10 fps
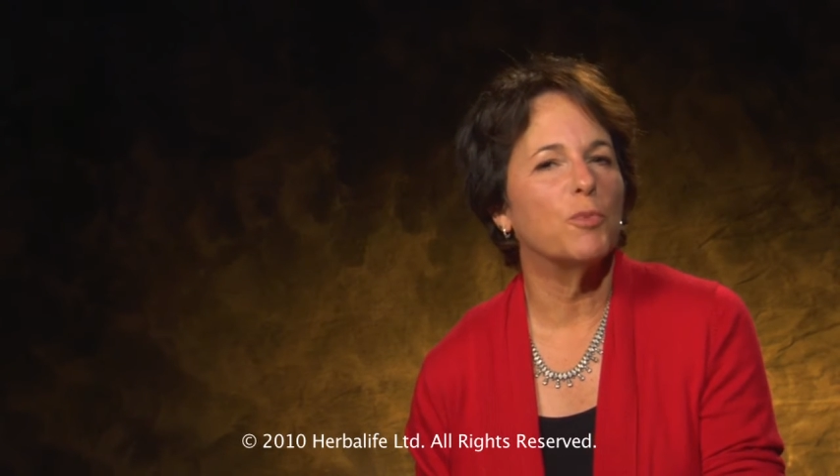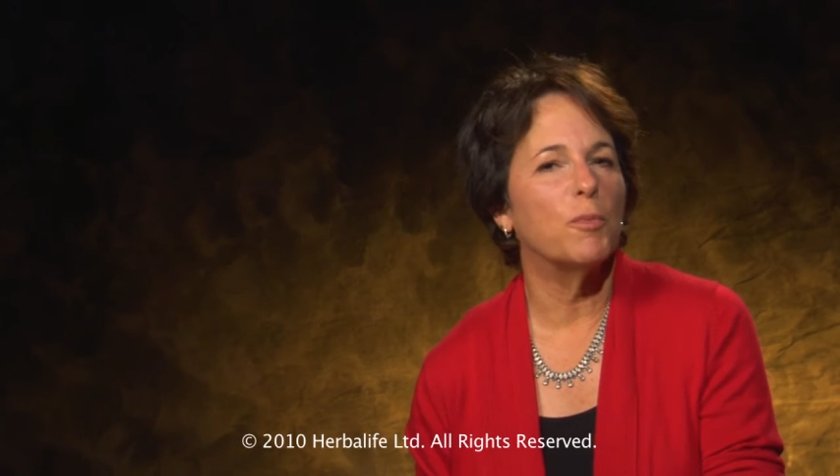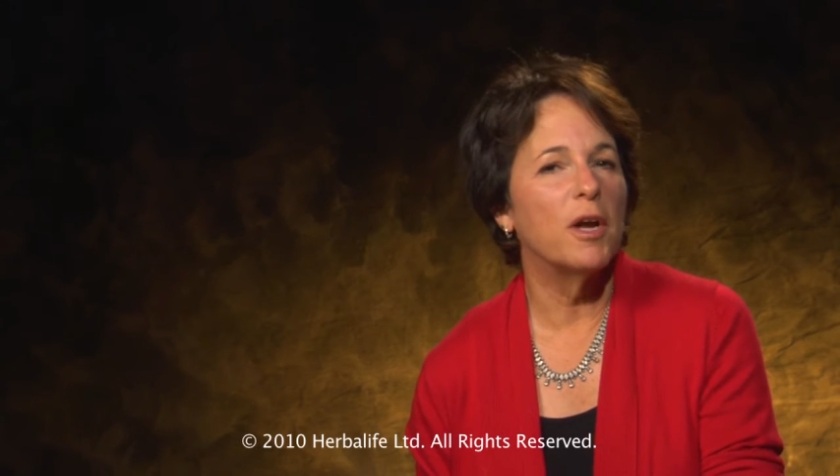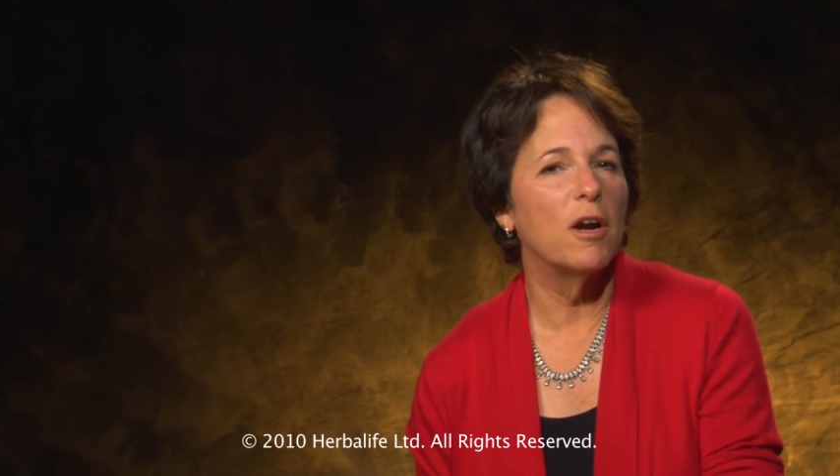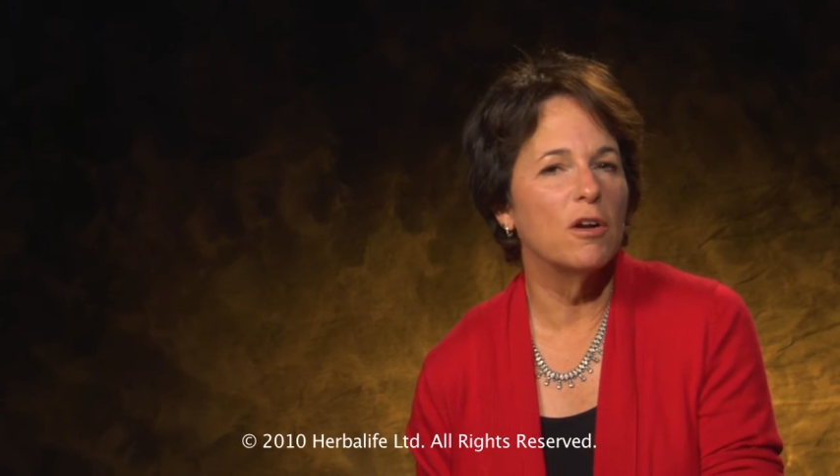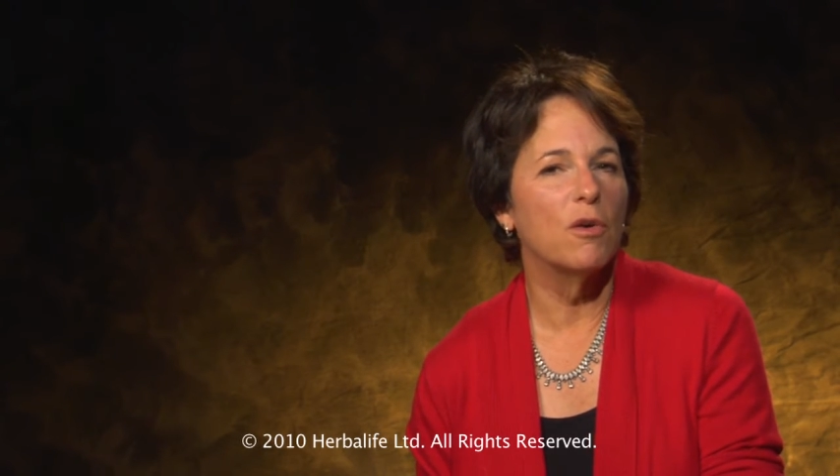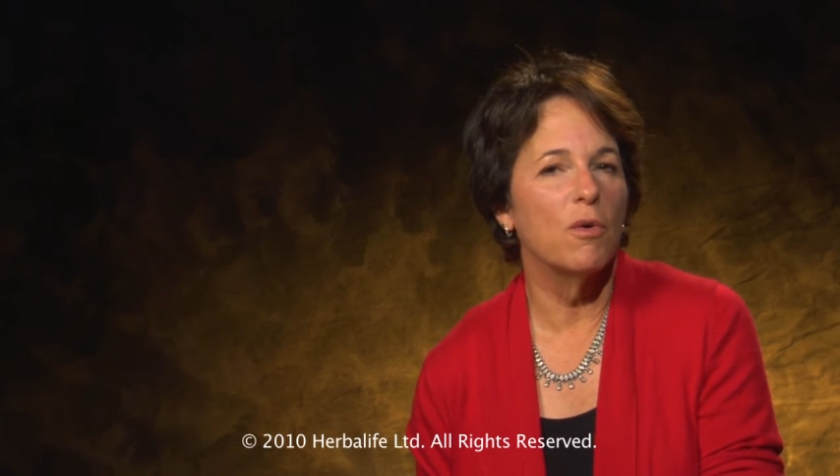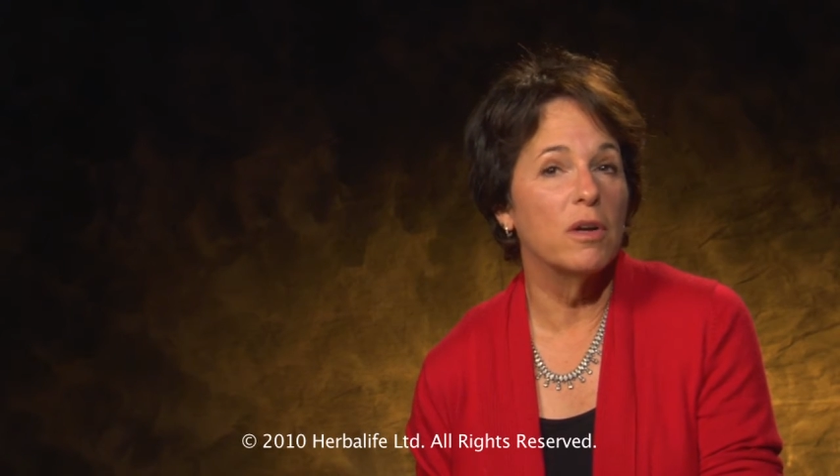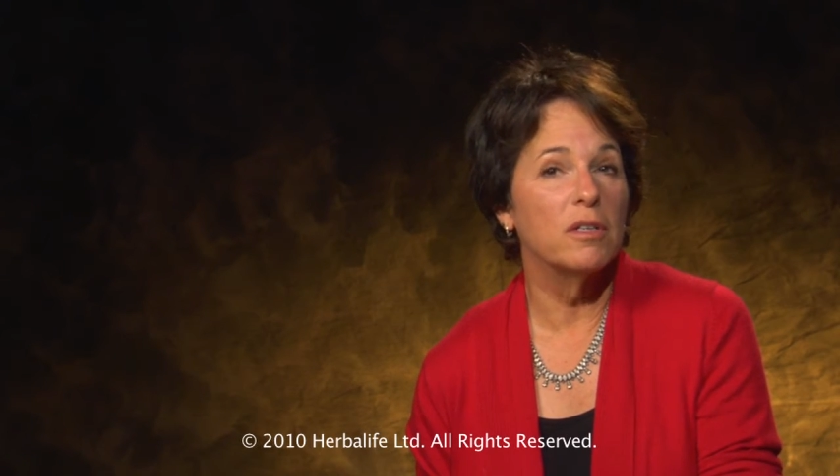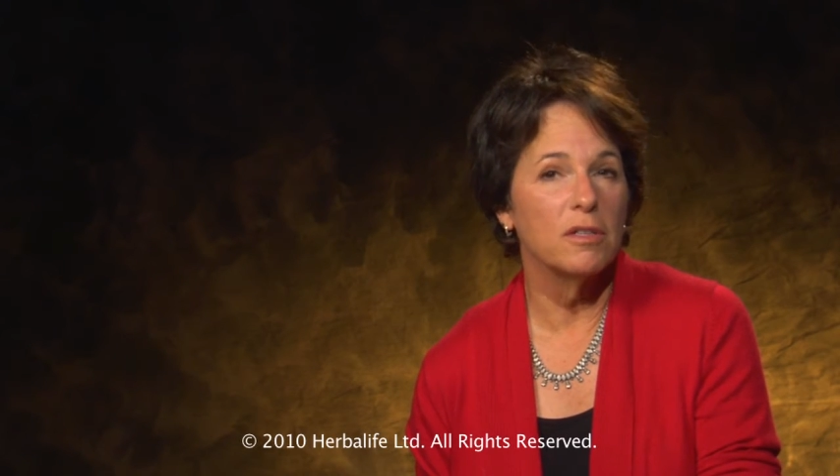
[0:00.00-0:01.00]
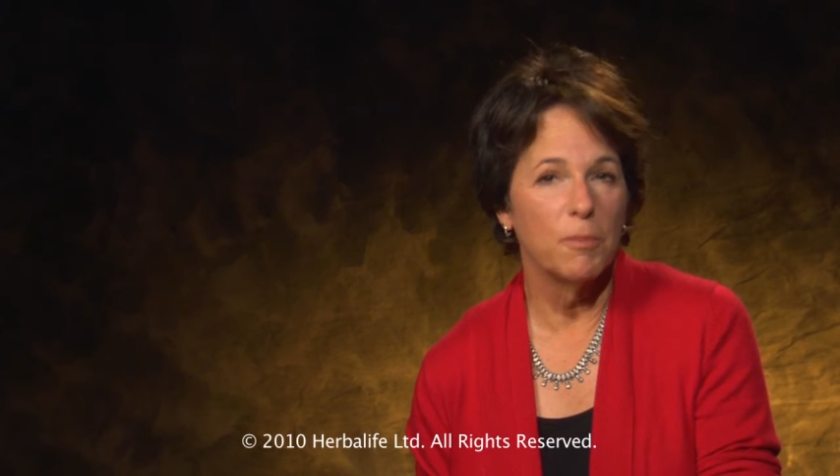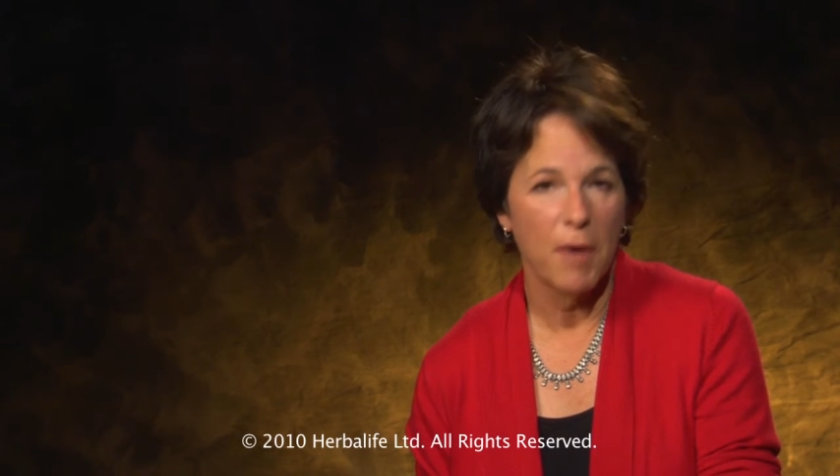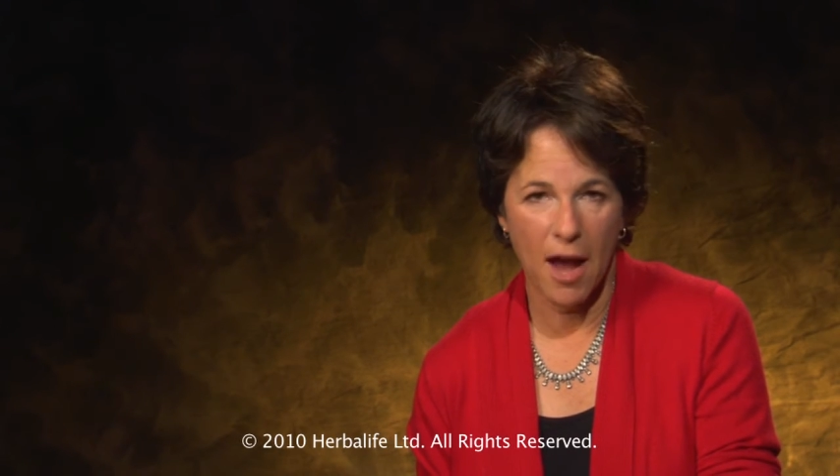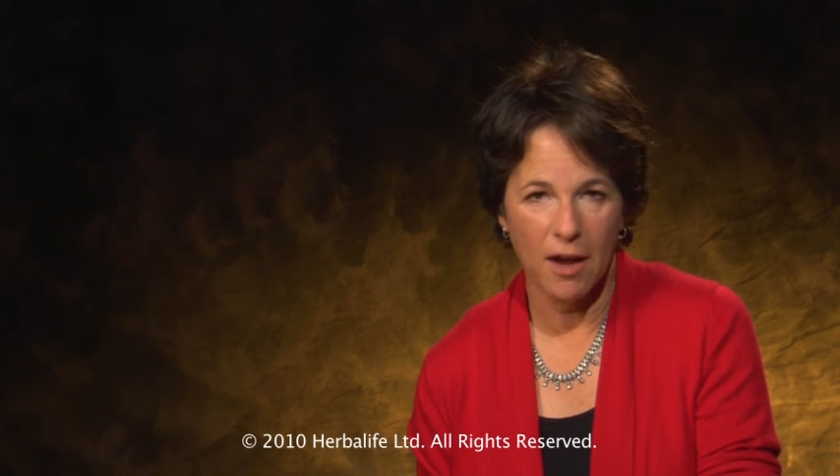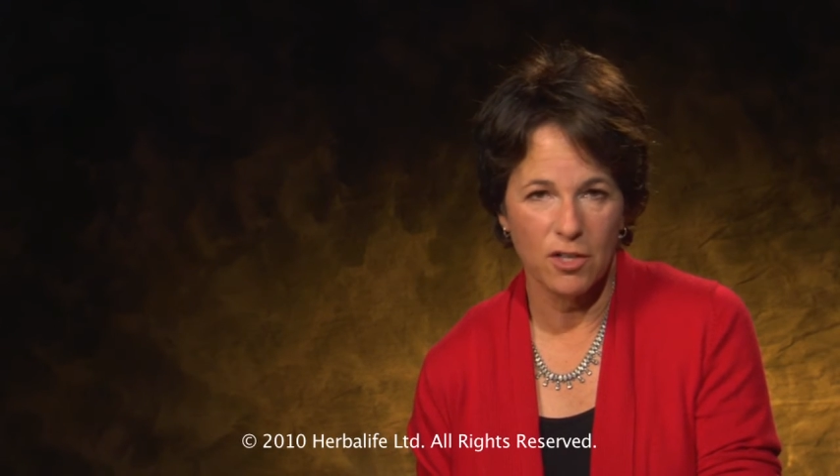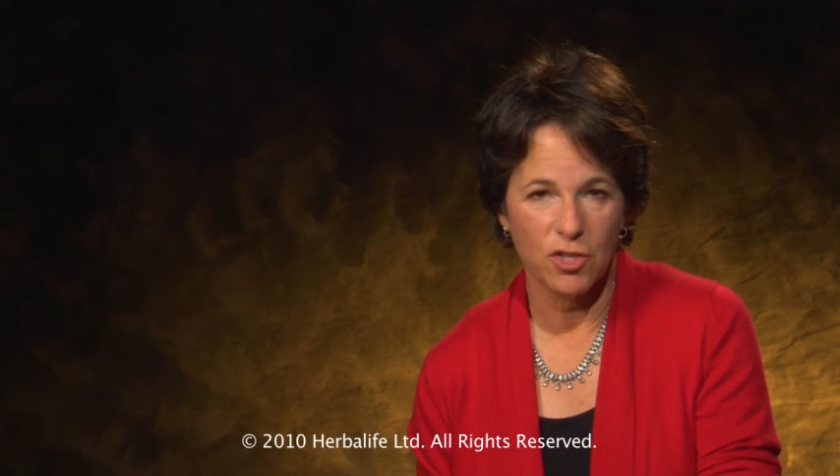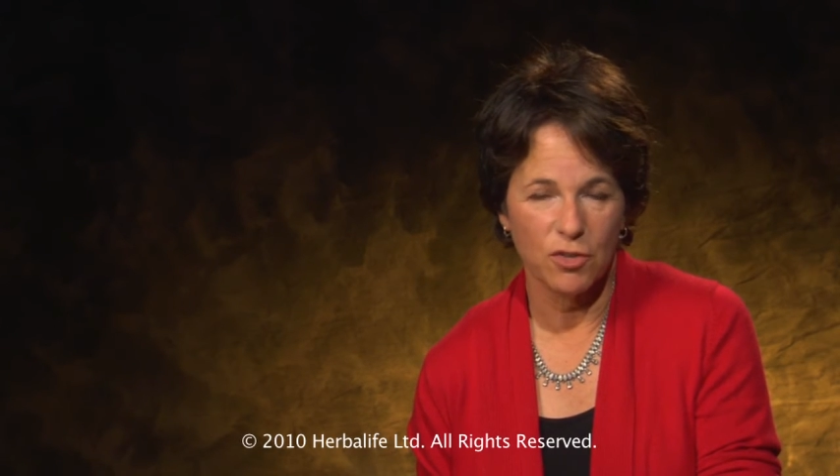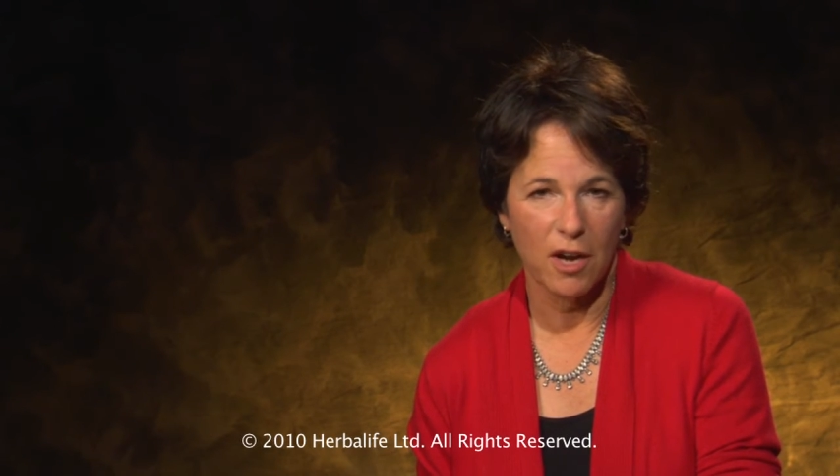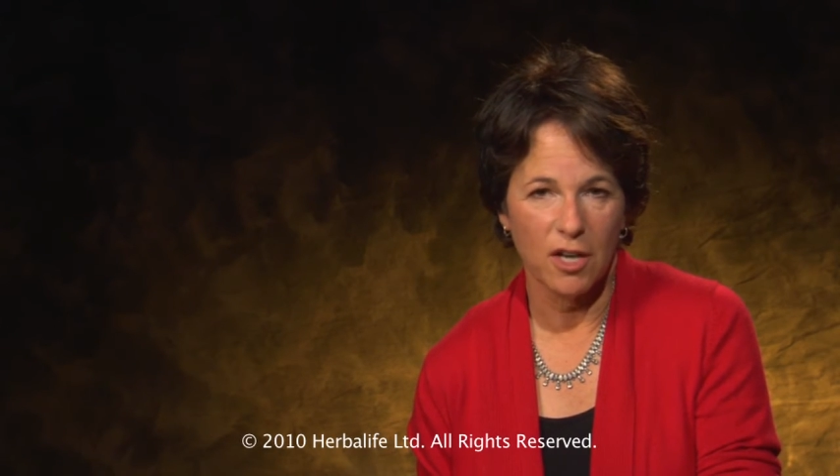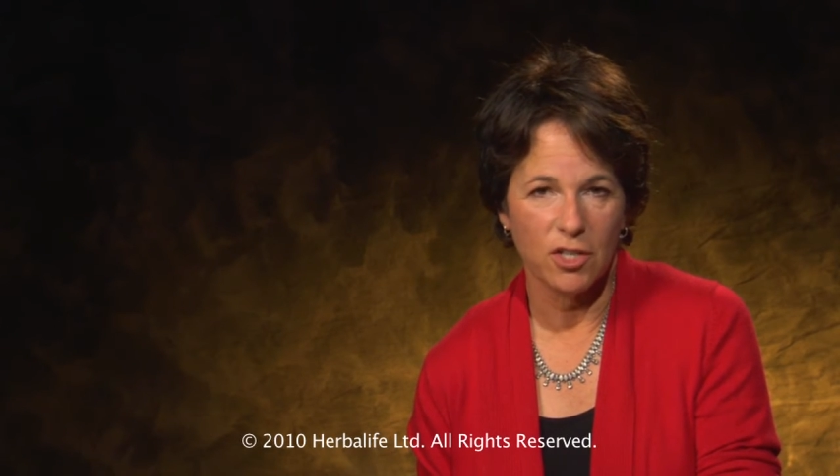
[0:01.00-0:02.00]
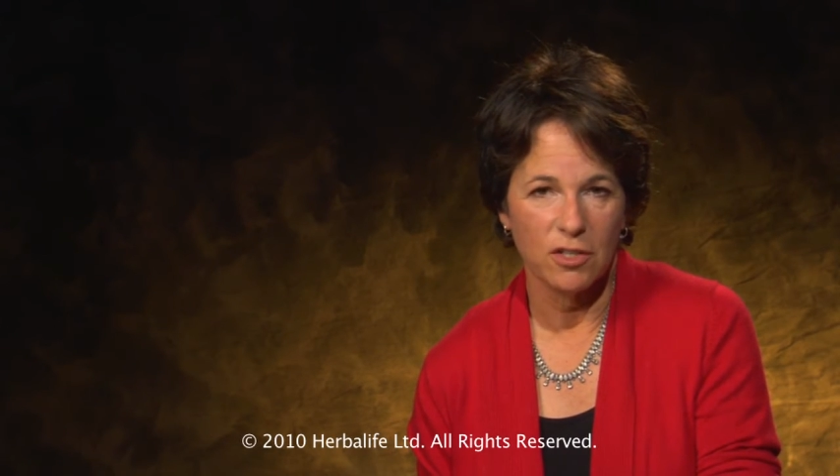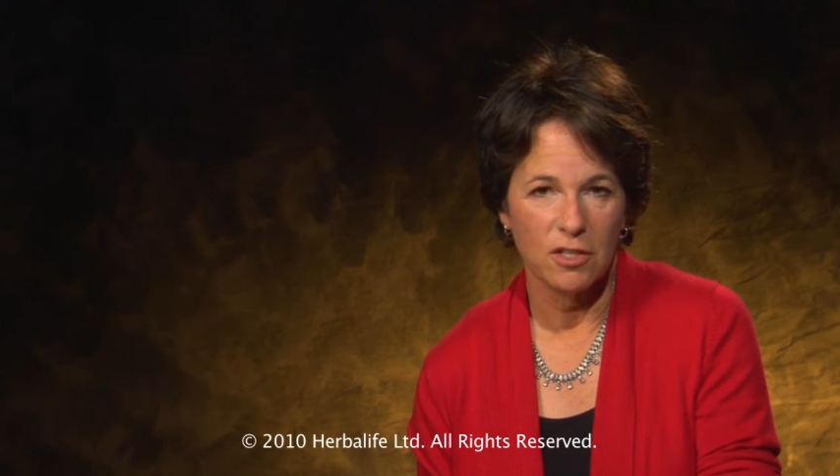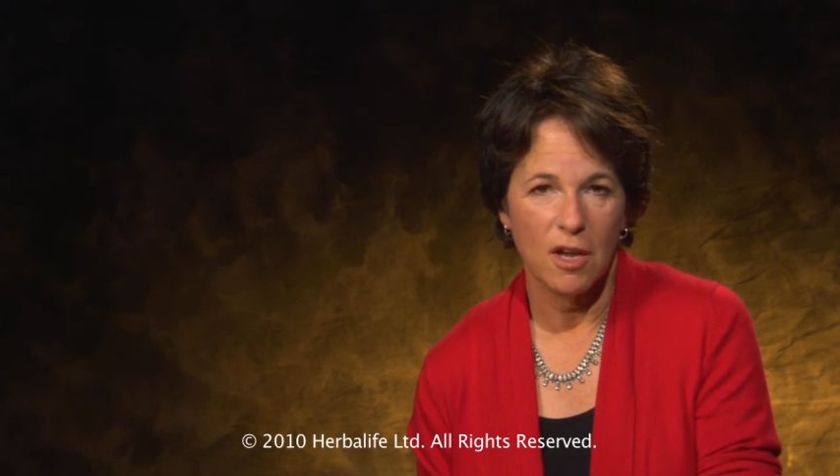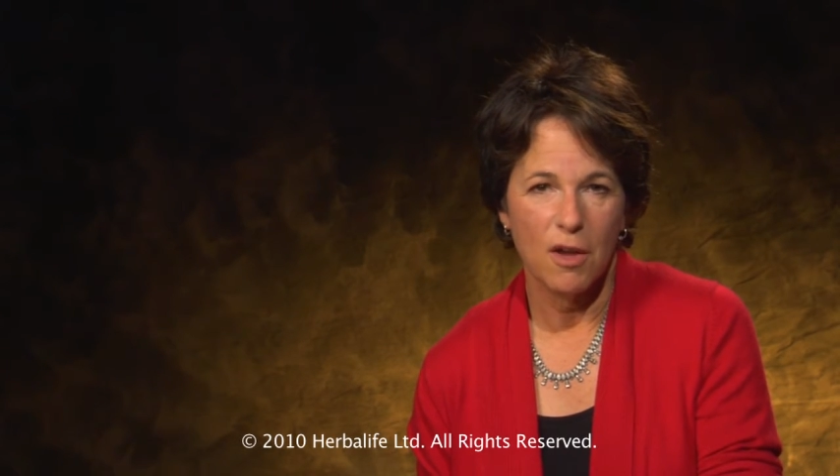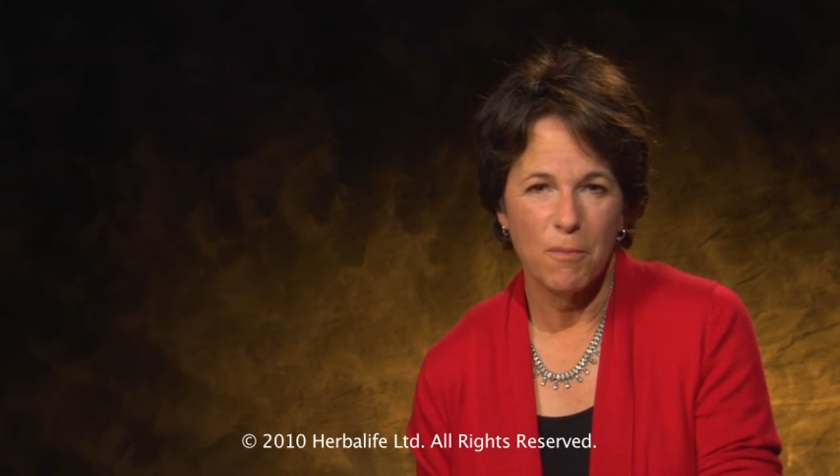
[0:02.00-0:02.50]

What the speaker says: prepared according to the package directions,